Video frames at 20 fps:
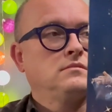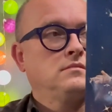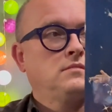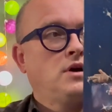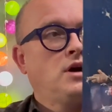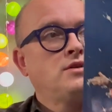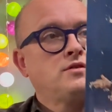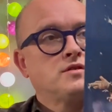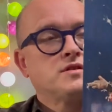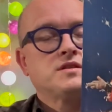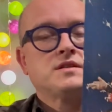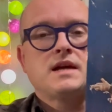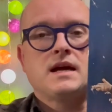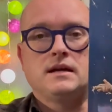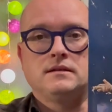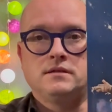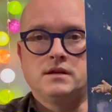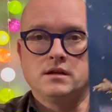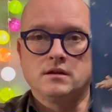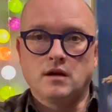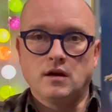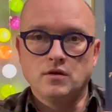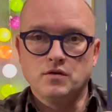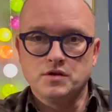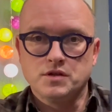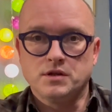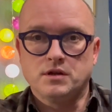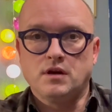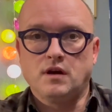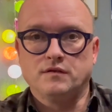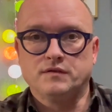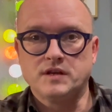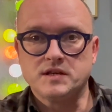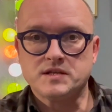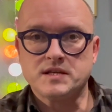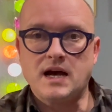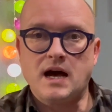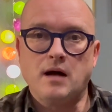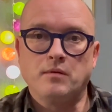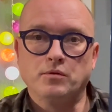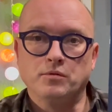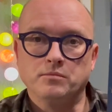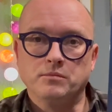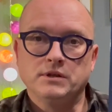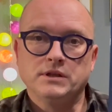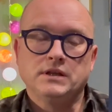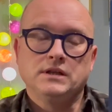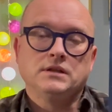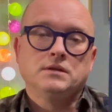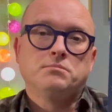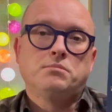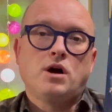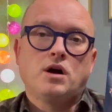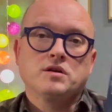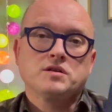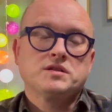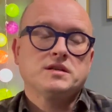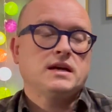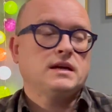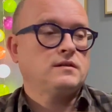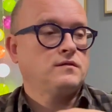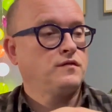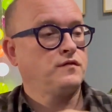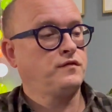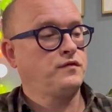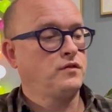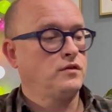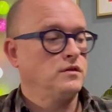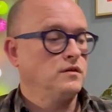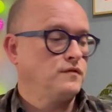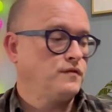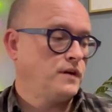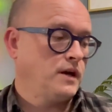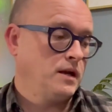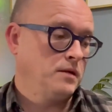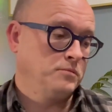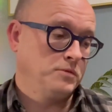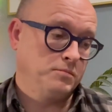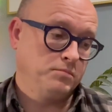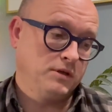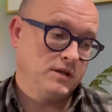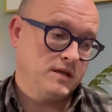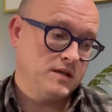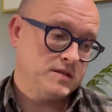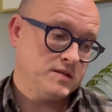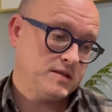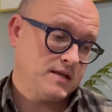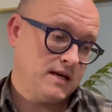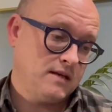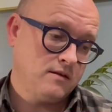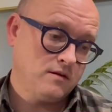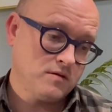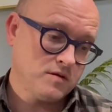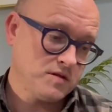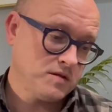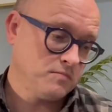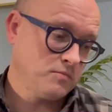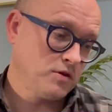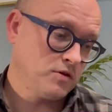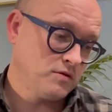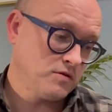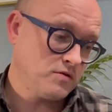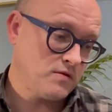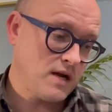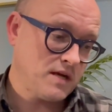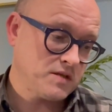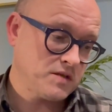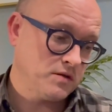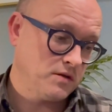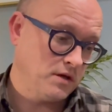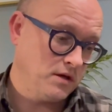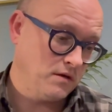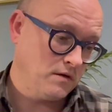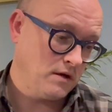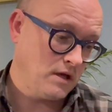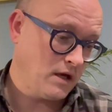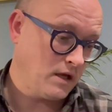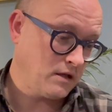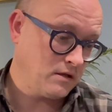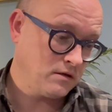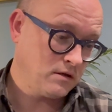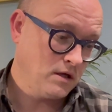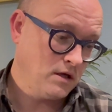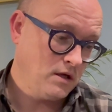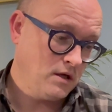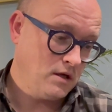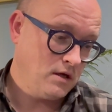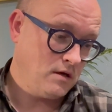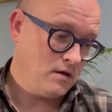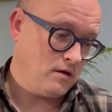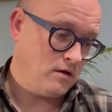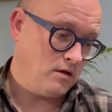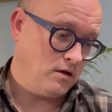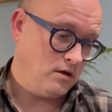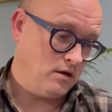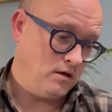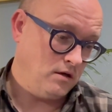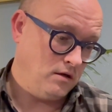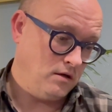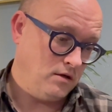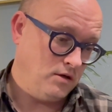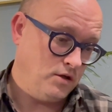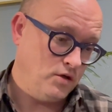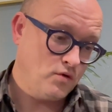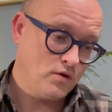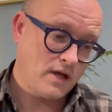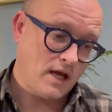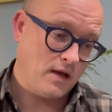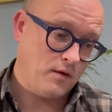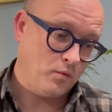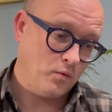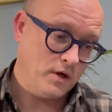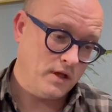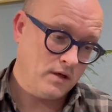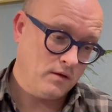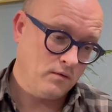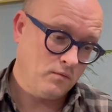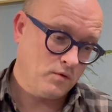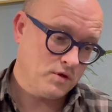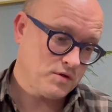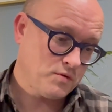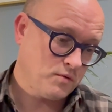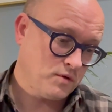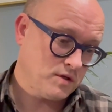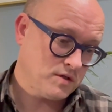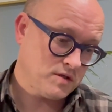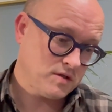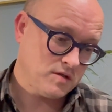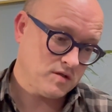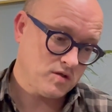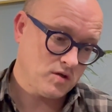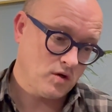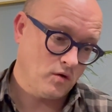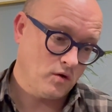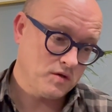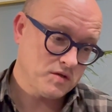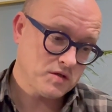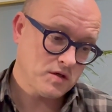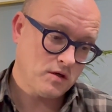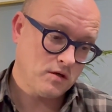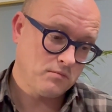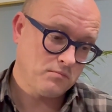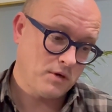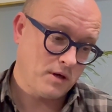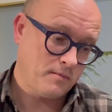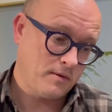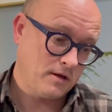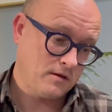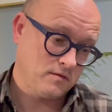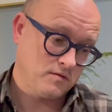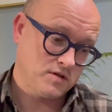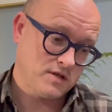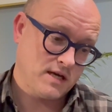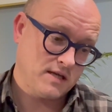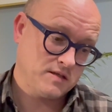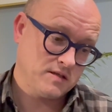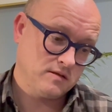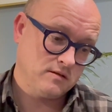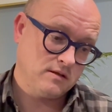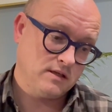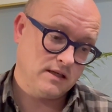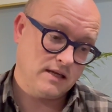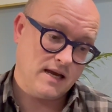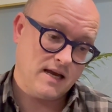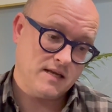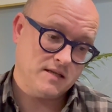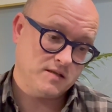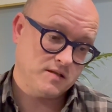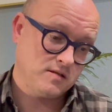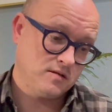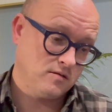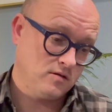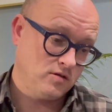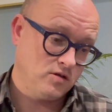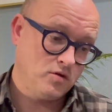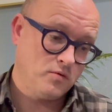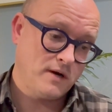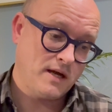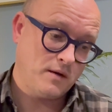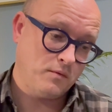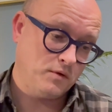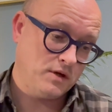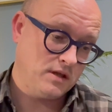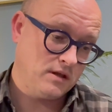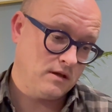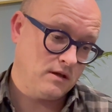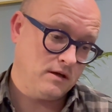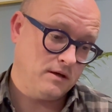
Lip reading: understand the inclusion of this album in the box set for Vinyl Me Please. And there are some good tracks on here, like You Can't Win, which was a solo song by Michael Jackson. It has a duet with